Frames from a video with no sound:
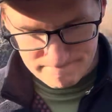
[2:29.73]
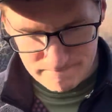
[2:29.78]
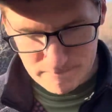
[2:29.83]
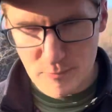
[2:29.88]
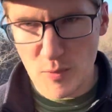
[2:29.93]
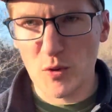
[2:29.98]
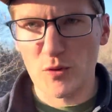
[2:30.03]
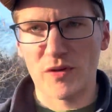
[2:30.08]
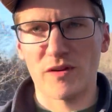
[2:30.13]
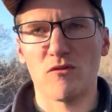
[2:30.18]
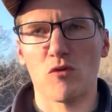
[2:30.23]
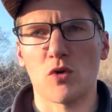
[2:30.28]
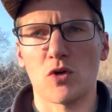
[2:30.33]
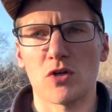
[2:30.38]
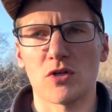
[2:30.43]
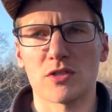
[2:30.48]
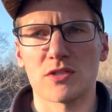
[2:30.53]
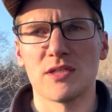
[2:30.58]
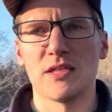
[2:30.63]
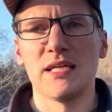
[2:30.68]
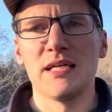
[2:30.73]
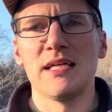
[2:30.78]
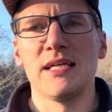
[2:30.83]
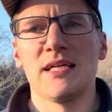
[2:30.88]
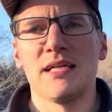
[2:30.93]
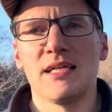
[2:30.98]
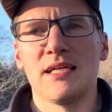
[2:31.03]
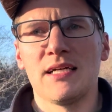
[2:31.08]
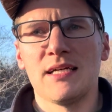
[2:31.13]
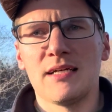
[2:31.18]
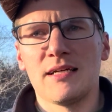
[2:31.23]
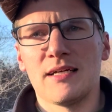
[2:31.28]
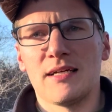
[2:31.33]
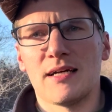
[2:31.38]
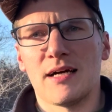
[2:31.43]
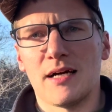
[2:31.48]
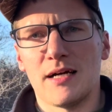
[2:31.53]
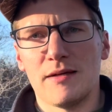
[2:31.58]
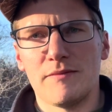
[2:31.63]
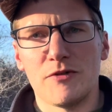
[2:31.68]
both have worked.
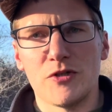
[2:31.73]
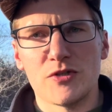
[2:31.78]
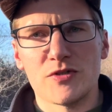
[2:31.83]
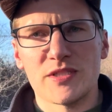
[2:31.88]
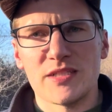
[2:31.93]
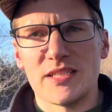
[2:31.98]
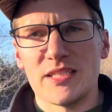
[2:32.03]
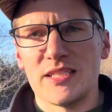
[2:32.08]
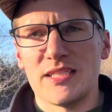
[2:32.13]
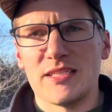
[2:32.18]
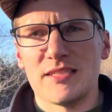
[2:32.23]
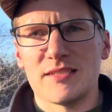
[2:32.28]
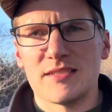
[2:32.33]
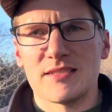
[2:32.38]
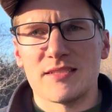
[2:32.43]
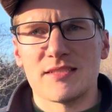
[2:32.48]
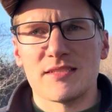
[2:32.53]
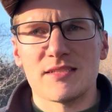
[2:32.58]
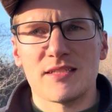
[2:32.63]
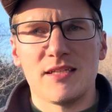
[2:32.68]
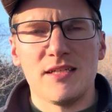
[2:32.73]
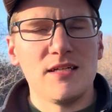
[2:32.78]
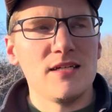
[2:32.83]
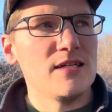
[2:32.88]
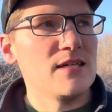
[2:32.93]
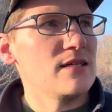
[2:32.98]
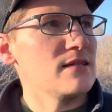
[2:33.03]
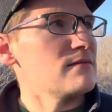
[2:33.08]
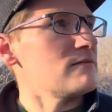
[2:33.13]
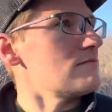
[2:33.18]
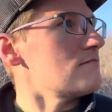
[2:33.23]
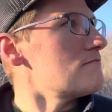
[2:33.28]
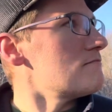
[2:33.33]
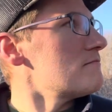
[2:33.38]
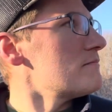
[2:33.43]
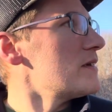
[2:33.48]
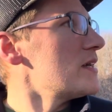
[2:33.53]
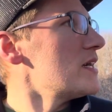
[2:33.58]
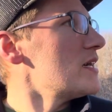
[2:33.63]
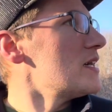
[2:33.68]
I'm using these in
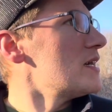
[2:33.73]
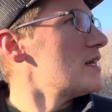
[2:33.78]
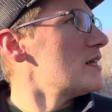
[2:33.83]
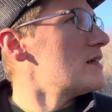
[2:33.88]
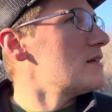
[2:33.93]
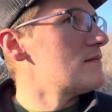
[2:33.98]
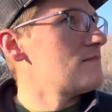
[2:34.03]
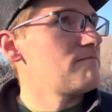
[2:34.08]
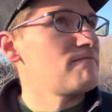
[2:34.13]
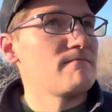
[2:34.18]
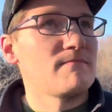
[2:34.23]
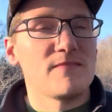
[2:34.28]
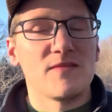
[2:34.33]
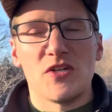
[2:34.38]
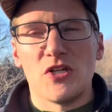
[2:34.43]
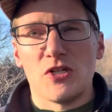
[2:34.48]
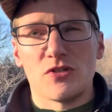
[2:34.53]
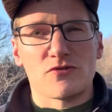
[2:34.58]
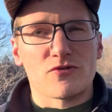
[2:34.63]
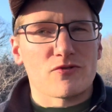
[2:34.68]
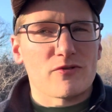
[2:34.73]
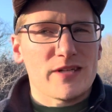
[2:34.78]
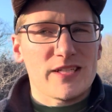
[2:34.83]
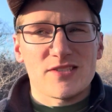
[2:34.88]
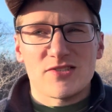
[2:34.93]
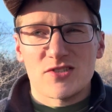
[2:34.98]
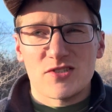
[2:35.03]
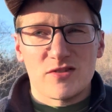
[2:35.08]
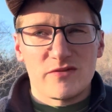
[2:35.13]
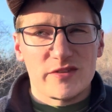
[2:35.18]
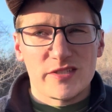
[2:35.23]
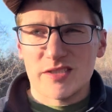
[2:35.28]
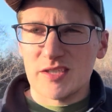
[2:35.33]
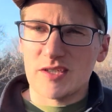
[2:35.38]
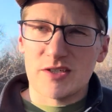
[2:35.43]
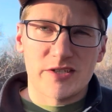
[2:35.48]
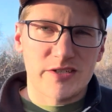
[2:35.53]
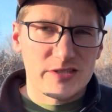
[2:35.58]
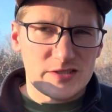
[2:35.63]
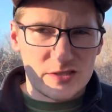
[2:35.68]
great service
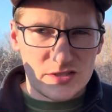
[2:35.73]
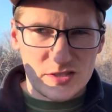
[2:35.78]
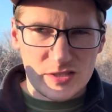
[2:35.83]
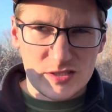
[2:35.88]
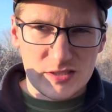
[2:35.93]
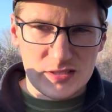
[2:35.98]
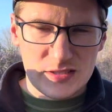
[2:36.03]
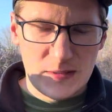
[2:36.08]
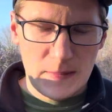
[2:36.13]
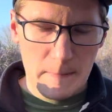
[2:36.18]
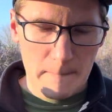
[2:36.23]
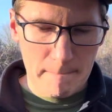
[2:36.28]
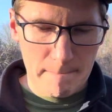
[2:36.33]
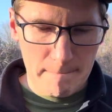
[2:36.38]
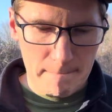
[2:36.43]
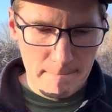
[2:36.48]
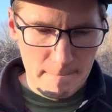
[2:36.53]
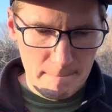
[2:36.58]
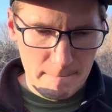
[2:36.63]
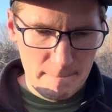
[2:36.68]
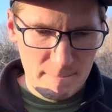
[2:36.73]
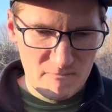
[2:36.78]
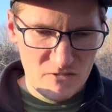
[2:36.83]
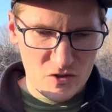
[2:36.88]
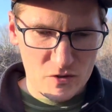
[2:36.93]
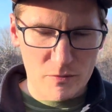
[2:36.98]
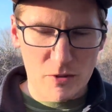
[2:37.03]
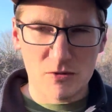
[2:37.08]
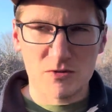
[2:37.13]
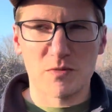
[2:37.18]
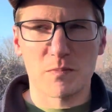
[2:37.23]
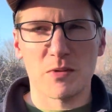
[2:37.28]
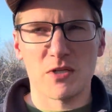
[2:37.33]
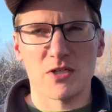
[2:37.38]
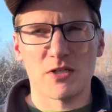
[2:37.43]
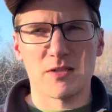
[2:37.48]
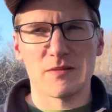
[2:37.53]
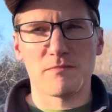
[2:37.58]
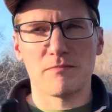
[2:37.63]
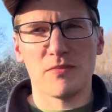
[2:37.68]
areas for the most
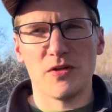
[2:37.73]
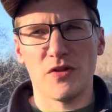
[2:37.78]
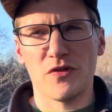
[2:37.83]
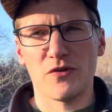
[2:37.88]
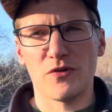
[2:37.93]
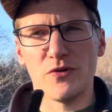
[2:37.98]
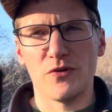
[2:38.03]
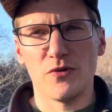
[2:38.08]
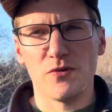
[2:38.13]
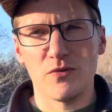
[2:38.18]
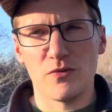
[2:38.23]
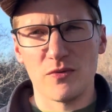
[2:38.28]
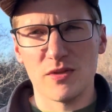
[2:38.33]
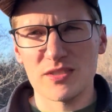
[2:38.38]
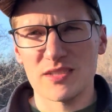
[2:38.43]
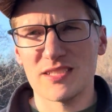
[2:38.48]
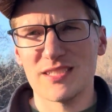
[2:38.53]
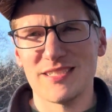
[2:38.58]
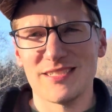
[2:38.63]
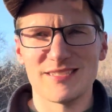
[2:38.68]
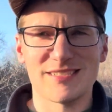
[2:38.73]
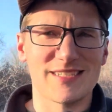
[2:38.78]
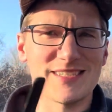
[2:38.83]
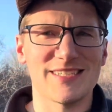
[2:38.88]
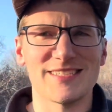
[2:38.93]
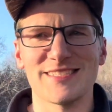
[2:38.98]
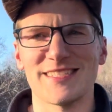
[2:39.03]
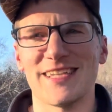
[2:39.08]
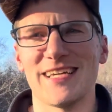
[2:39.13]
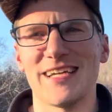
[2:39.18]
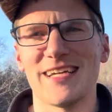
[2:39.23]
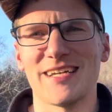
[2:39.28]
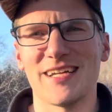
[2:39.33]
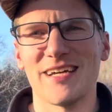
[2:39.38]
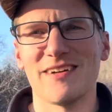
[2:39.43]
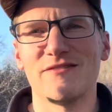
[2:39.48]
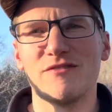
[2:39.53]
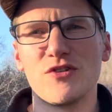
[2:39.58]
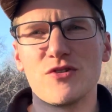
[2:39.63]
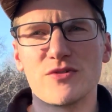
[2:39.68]
part, but through listings and this and that,
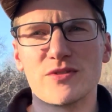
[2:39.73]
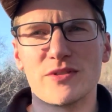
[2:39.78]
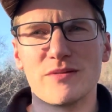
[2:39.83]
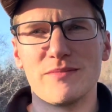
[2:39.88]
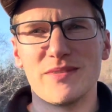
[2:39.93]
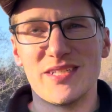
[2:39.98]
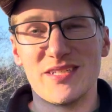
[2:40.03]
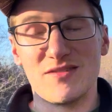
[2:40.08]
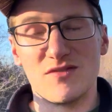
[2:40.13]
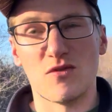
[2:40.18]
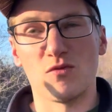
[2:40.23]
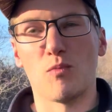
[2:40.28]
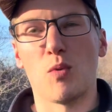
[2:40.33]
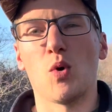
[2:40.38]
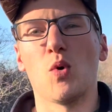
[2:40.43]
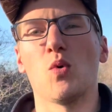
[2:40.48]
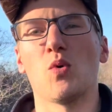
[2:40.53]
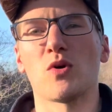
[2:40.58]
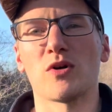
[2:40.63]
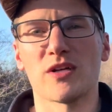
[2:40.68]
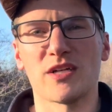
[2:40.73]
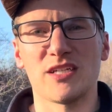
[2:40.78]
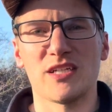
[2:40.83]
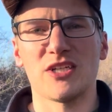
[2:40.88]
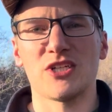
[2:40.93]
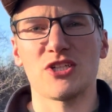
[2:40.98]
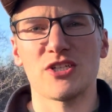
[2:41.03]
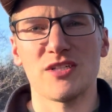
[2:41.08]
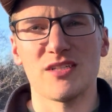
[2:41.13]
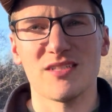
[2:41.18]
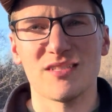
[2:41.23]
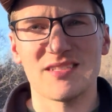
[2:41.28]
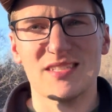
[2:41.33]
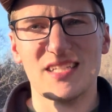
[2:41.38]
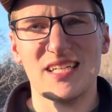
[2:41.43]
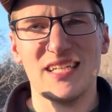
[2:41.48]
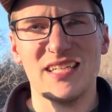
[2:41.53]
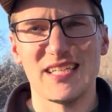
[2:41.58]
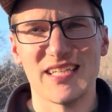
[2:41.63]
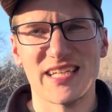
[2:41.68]
I've used them in poor conditions
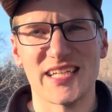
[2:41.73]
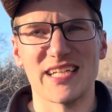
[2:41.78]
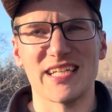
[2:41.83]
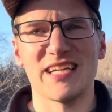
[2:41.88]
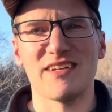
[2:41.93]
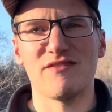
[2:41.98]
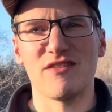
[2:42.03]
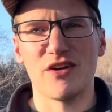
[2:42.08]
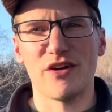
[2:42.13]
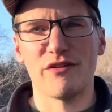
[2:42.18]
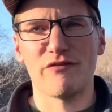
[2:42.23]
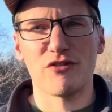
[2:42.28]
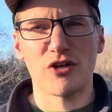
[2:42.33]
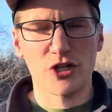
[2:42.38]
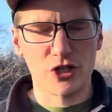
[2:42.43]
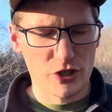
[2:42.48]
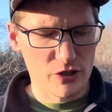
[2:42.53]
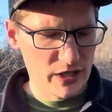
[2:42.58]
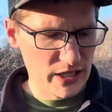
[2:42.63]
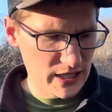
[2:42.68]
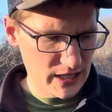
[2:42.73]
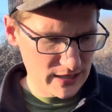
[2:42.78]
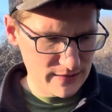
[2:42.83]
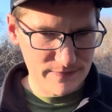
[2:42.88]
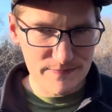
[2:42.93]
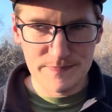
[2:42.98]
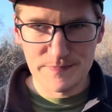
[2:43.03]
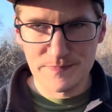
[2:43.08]
and they can get very frustrating.